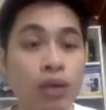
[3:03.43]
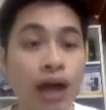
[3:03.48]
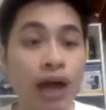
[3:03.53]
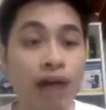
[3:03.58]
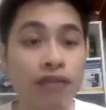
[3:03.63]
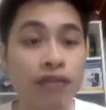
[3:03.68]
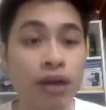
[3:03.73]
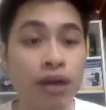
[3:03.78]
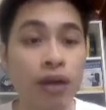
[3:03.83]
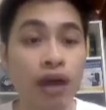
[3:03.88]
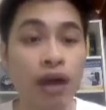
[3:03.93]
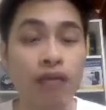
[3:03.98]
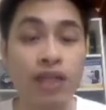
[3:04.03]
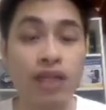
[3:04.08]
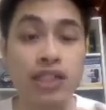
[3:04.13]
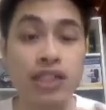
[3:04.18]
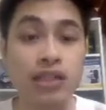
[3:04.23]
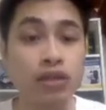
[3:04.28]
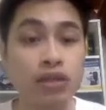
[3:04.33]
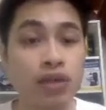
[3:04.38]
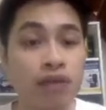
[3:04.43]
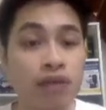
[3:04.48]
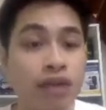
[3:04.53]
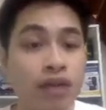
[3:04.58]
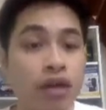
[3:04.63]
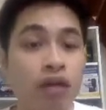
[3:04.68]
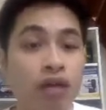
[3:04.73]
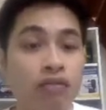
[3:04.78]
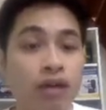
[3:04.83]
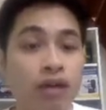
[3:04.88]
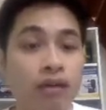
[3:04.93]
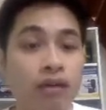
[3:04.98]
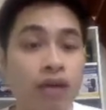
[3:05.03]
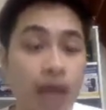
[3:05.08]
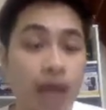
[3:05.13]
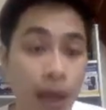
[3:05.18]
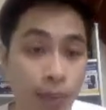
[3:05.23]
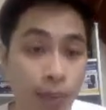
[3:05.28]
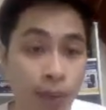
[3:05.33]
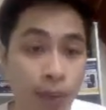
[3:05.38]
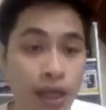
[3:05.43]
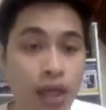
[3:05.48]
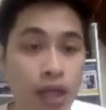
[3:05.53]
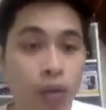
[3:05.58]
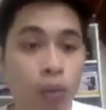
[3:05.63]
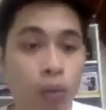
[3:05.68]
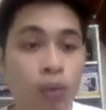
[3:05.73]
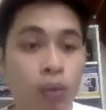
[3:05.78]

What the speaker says: After we have the sales revenue of a company,